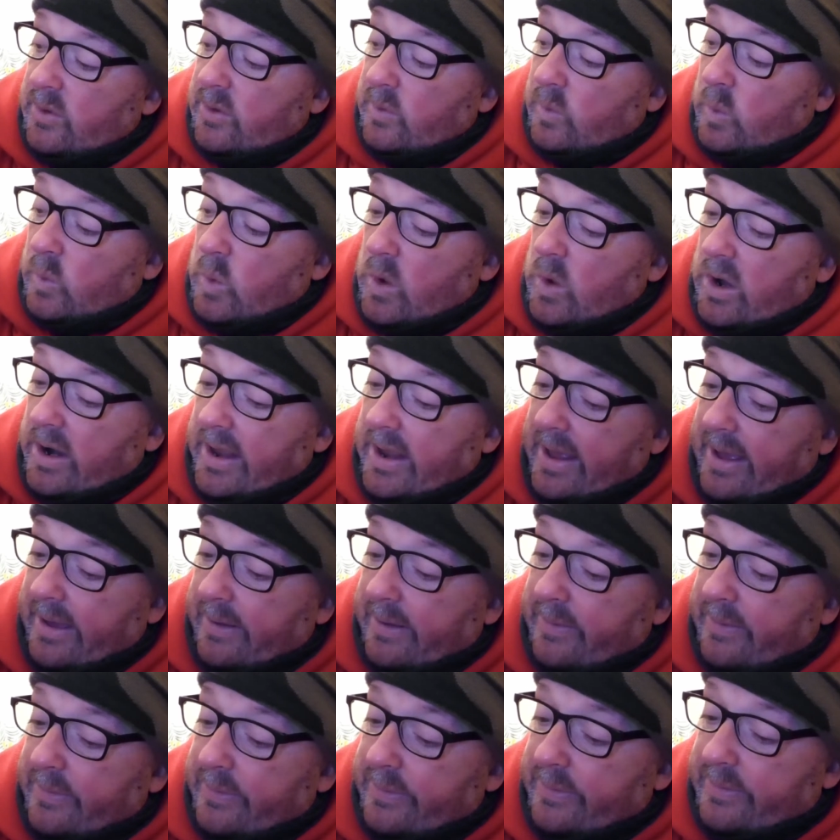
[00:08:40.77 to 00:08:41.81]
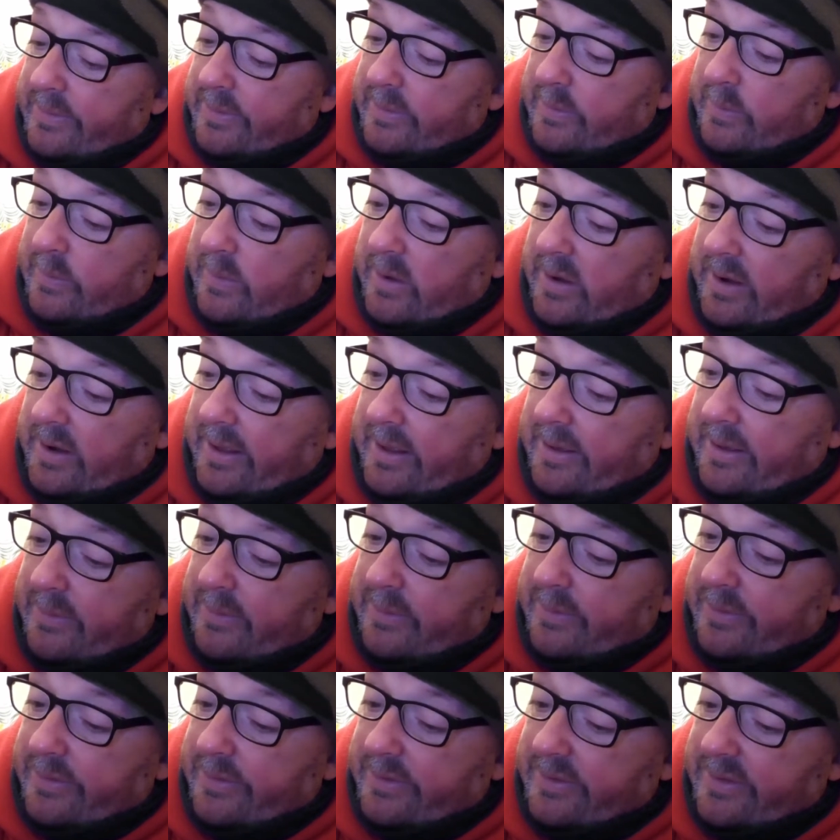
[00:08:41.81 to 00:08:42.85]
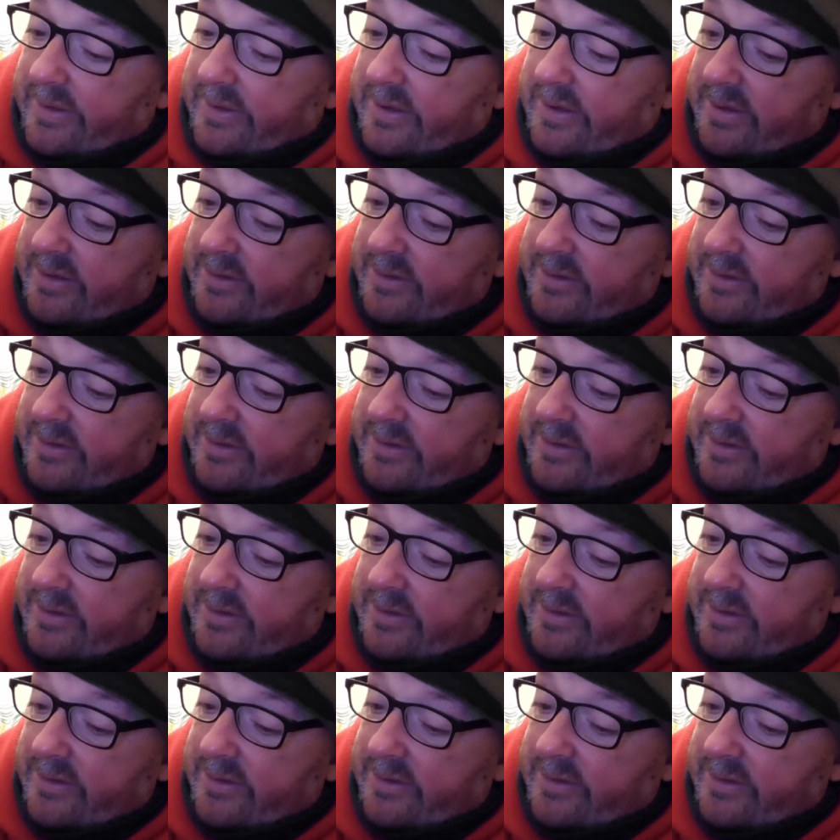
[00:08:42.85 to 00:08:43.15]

What else? What else?